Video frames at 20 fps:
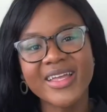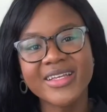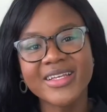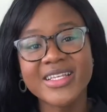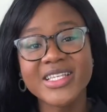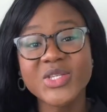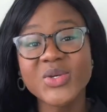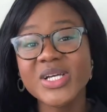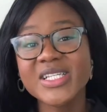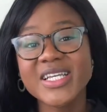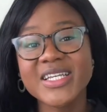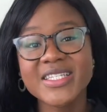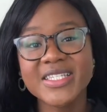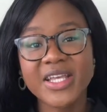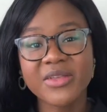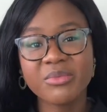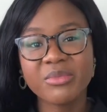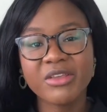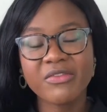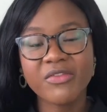So as I
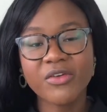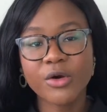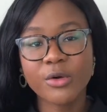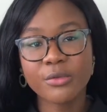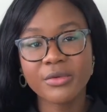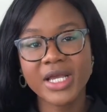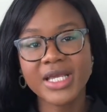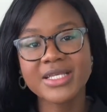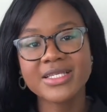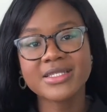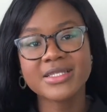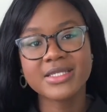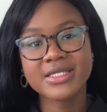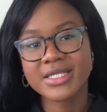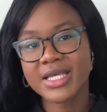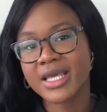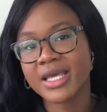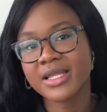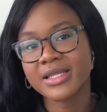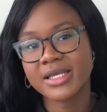said before, Reg is the
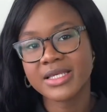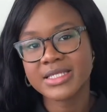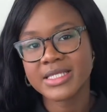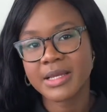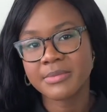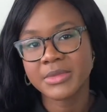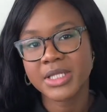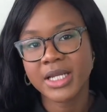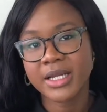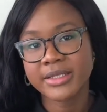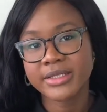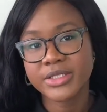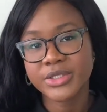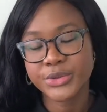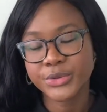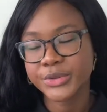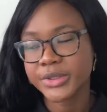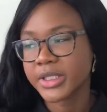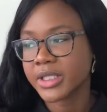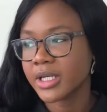second exam that I
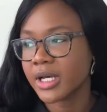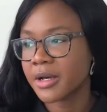took.